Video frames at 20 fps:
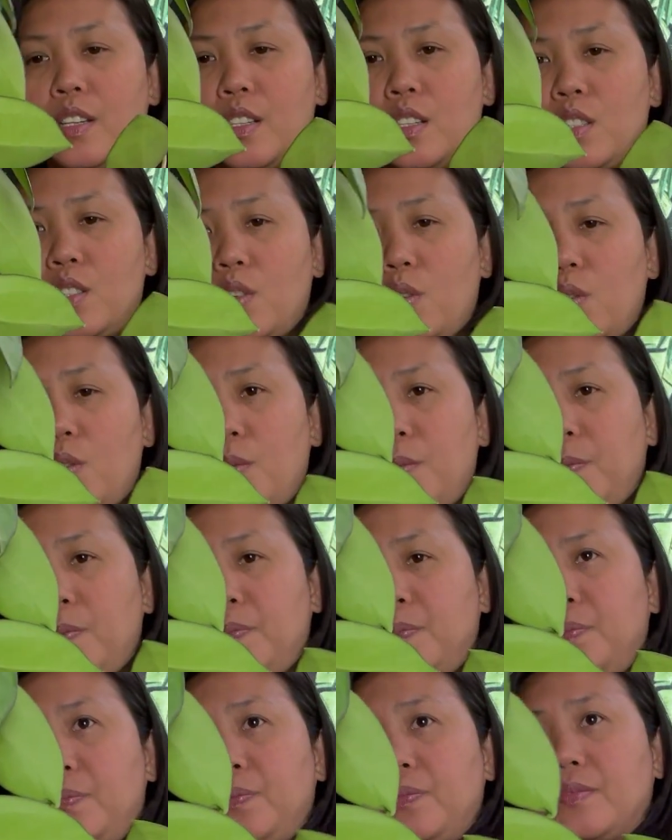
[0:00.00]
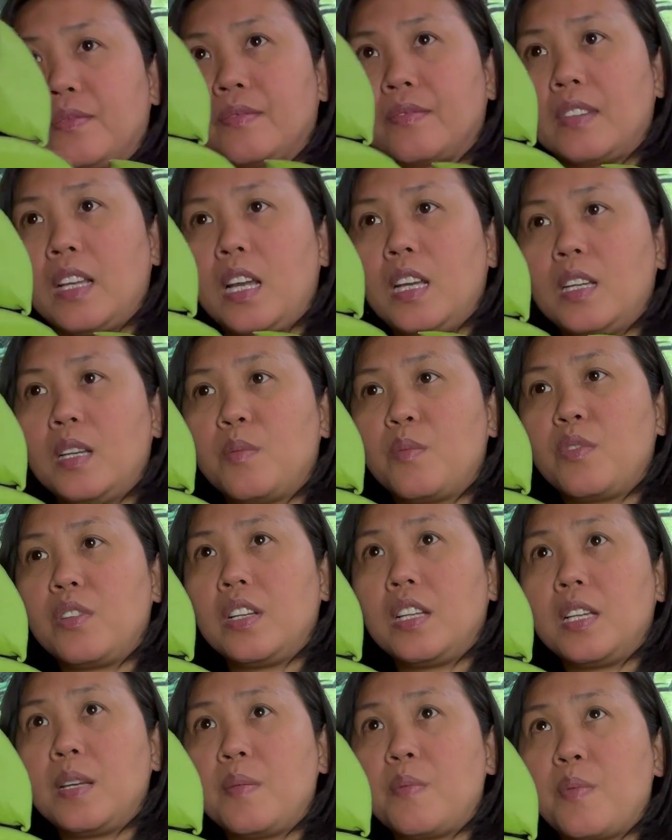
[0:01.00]
So I am
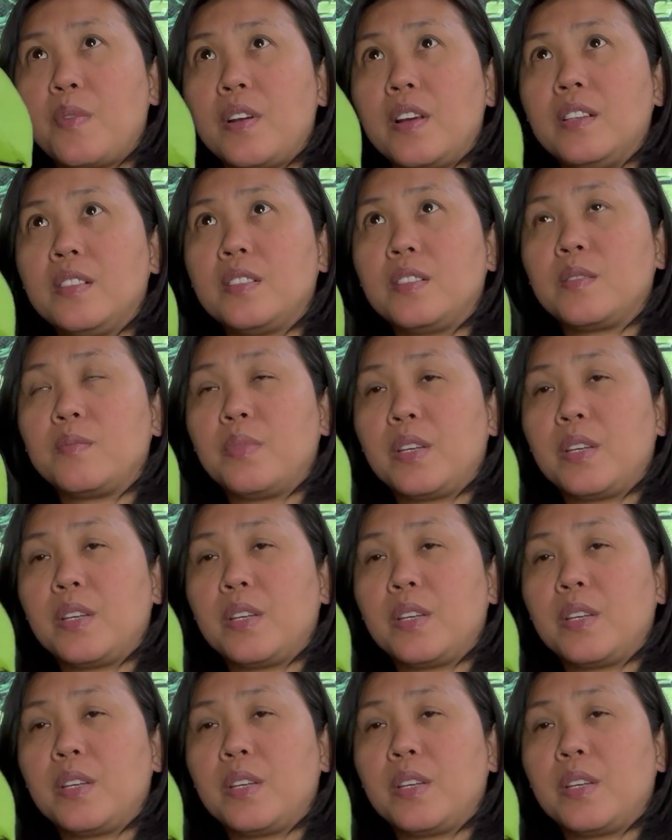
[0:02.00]
really impressed